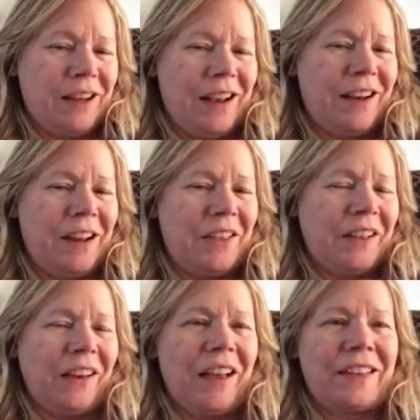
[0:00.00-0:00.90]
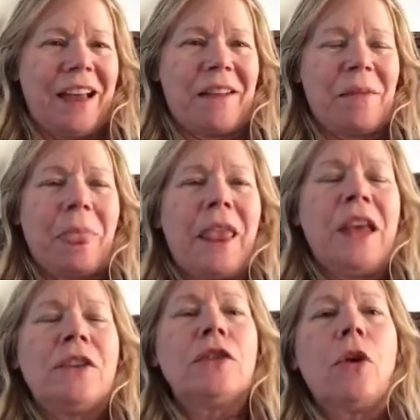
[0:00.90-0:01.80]
done anything like that.
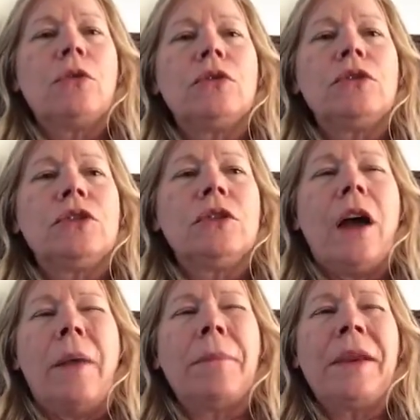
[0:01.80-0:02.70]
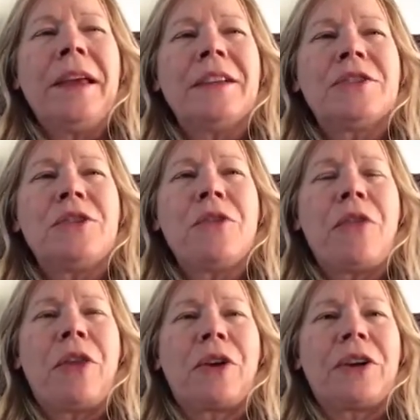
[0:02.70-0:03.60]
So I'm playing
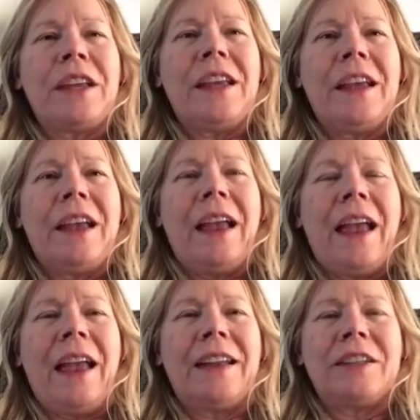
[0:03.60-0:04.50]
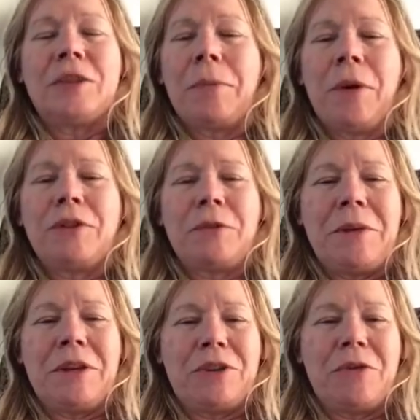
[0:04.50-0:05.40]
230, and it's supposed to
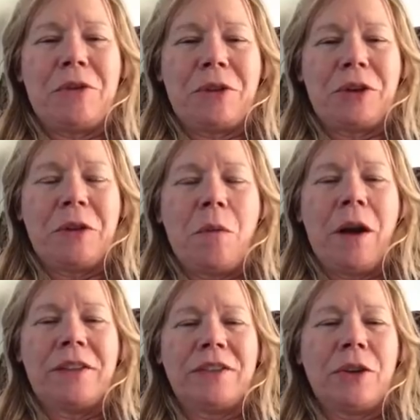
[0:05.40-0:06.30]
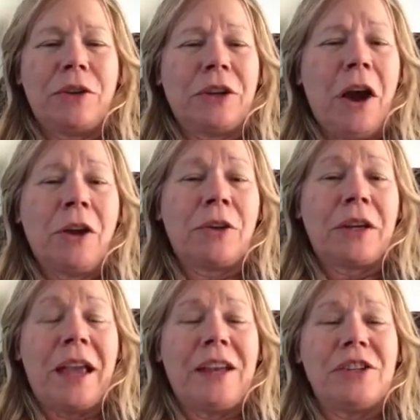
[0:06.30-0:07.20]
be 231. So the
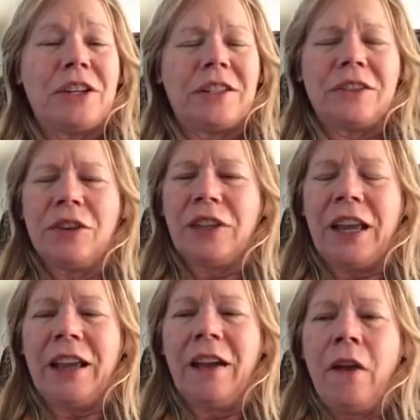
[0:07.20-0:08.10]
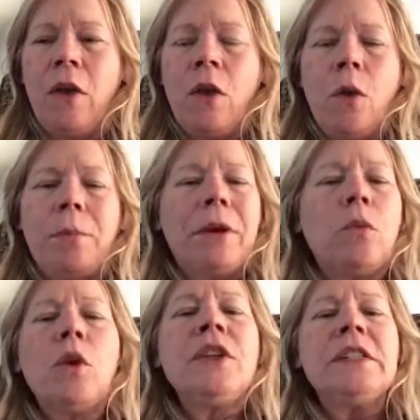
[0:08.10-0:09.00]
congregation is looking, but
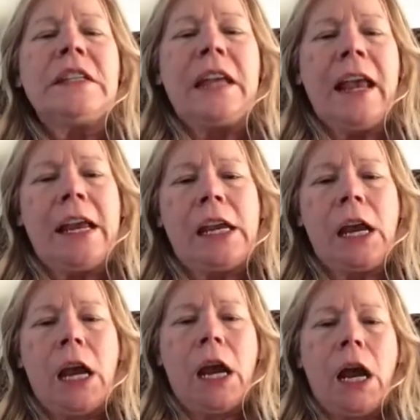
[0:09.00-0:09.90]
it wouldn't take,